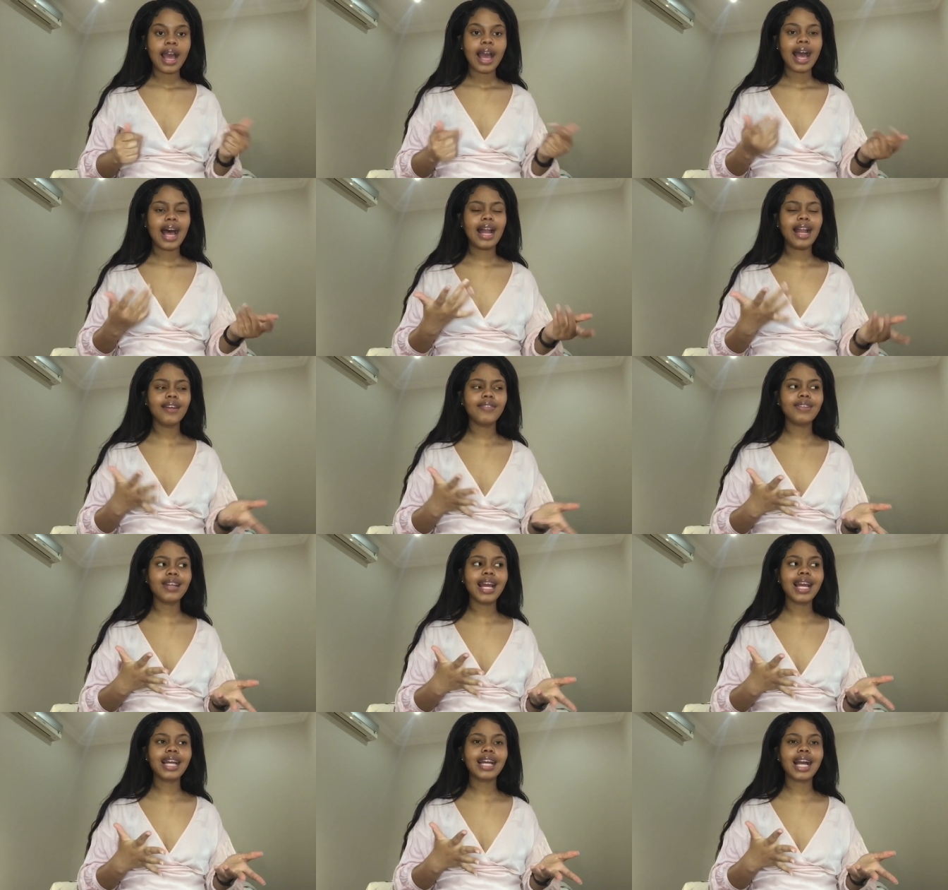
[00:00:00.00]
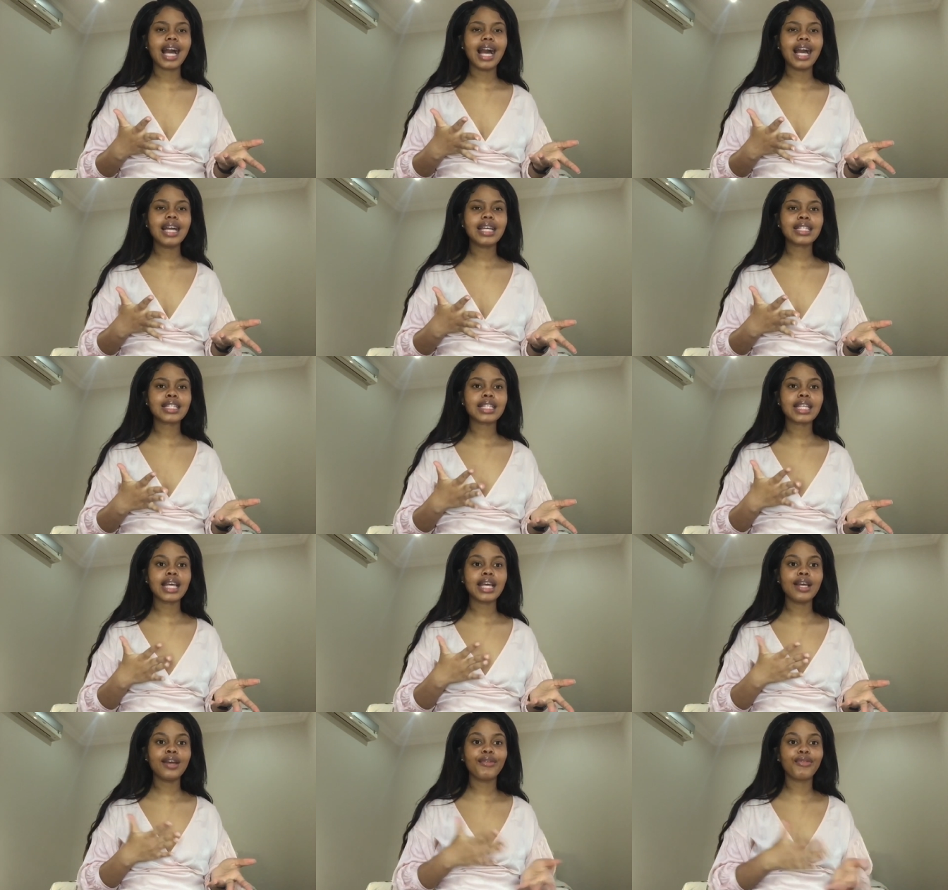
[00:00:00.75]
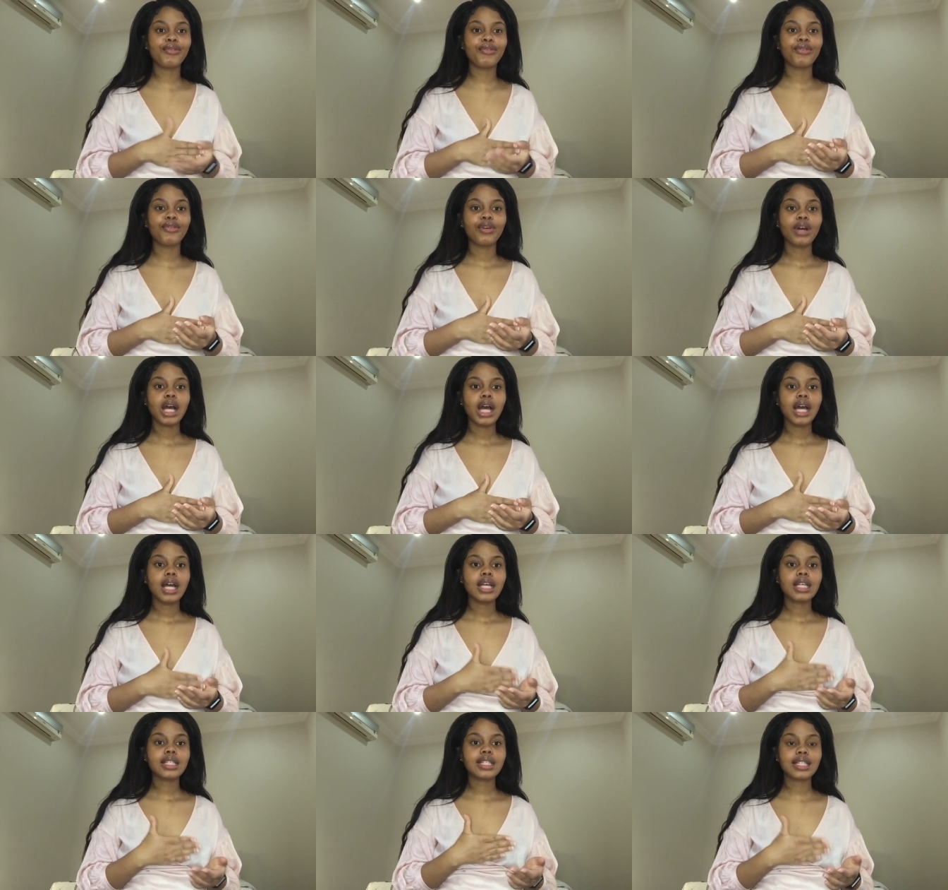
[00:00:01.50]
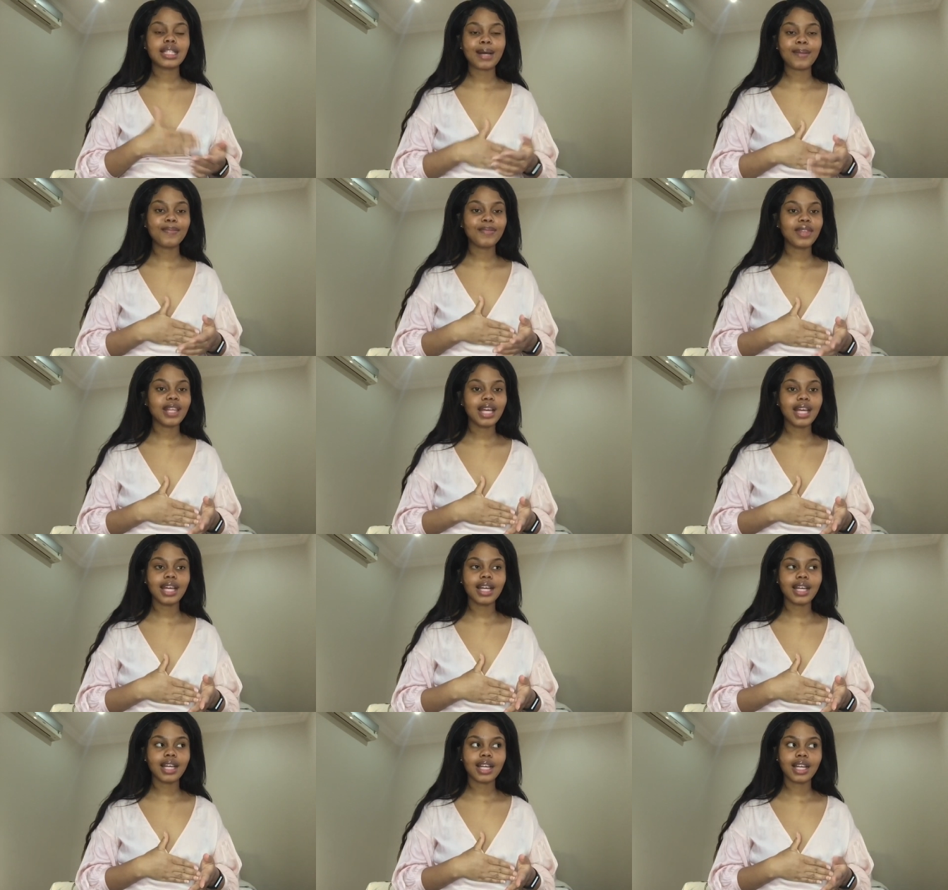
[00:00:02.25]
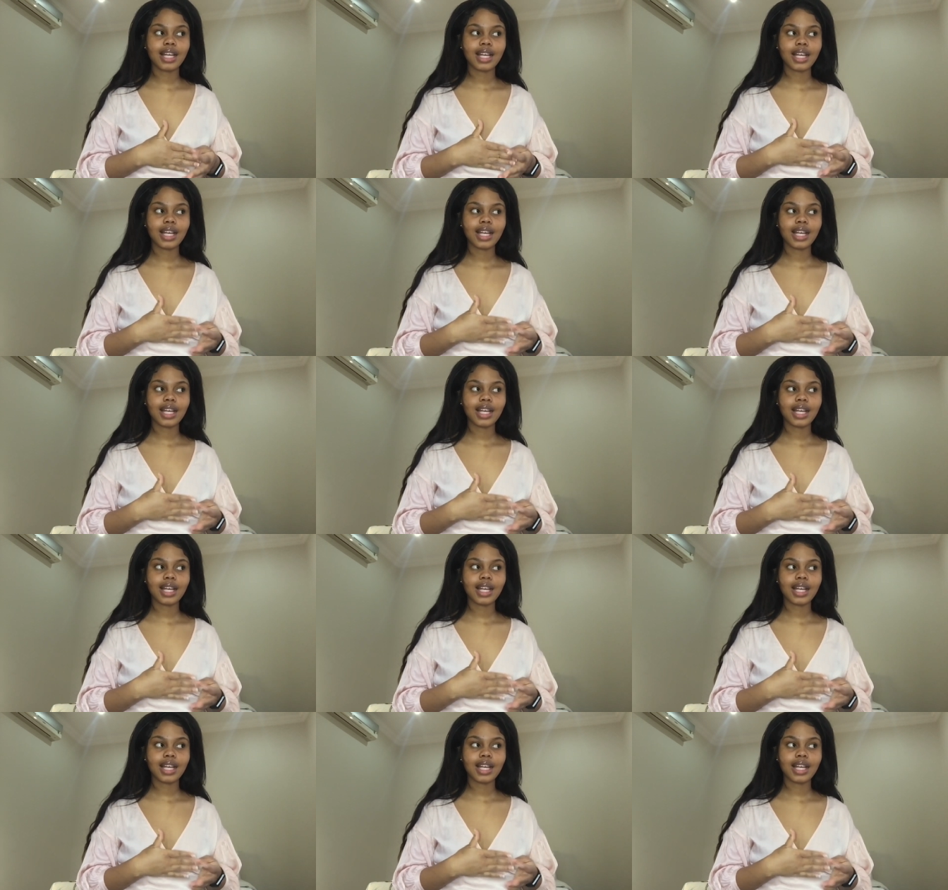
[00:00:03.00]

And I feel like, guys, if something